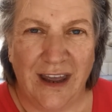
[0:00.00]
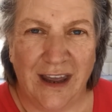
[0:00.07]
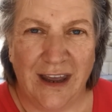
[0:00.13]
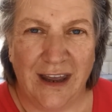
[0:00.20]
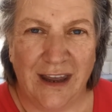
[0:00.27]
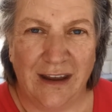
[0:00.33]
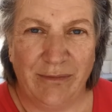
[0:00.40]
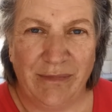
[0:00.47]

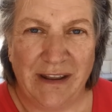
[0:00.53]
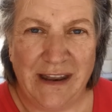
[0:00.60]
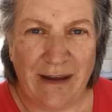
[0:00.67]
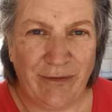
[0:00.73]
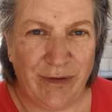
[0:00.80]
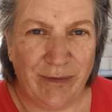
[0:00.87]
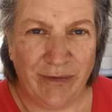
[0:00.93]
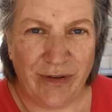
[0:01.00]

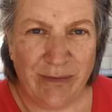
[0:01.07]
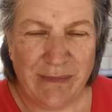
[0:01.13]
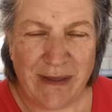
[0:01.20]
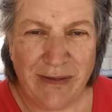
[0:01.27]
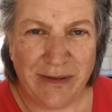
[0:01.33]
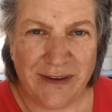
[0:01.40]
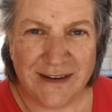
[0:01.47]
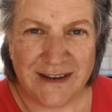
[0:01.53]
Left them for the
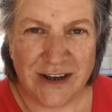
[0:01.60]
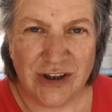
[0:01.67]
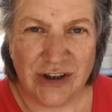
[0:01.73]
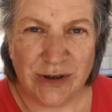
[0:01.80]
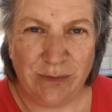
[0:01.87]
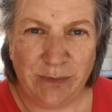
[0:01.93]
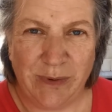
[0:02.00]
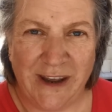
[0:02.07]
month as they
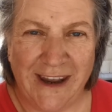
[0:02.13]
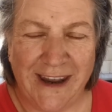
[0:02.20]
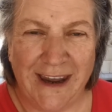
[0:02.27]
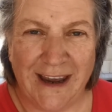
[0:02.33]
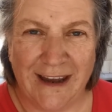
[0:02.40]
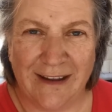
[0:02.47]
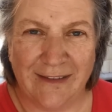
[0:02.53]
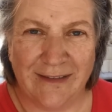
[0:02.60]
should
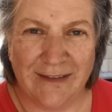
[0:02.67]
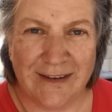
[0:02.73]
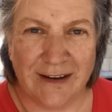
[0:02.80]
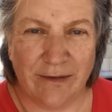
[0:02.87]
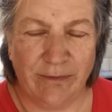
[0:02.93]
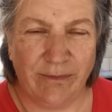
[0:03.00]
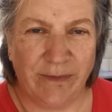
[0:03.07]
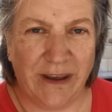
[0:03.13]
be, and
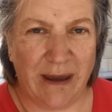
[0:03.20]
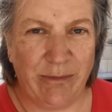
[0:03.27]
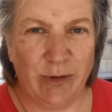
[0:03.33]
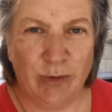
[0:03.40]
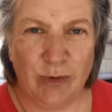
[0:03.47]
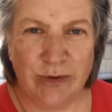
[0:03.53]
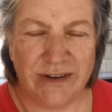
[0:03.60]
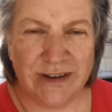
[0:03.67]
I've kept
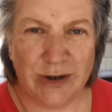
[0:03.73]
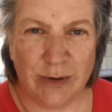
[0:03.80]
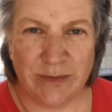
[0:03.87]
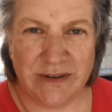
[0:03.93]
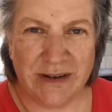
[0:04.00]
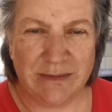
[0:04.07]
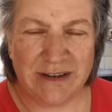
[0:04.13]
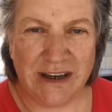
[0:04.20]
the water
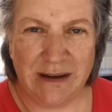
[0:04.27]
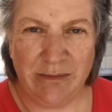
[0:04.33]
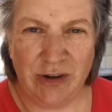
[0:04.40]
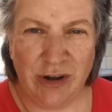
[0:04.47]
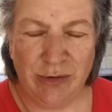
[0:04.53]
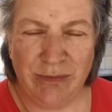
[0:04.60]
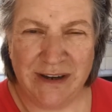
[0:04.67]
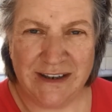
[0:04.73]
topped up to keep
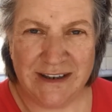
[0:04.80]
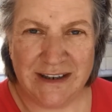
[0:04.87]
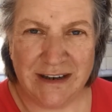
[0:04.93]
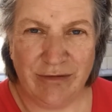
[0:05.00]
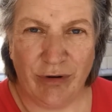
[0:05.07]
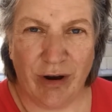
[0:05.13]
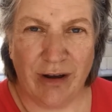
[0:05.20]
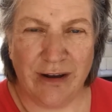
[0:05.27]
the
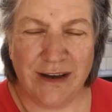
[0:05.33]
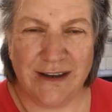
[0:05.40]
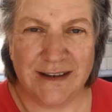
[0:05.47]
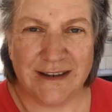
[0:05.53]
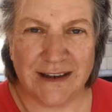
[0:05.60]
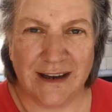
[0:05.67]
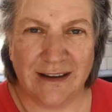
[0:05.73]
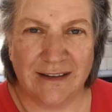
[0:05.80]
humidity
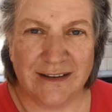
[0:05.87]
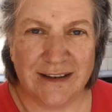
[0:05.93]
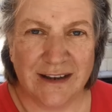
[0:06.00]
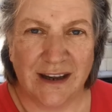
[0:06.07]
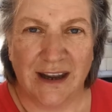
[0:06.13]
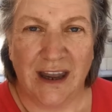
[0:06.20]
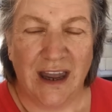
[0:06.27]
right, and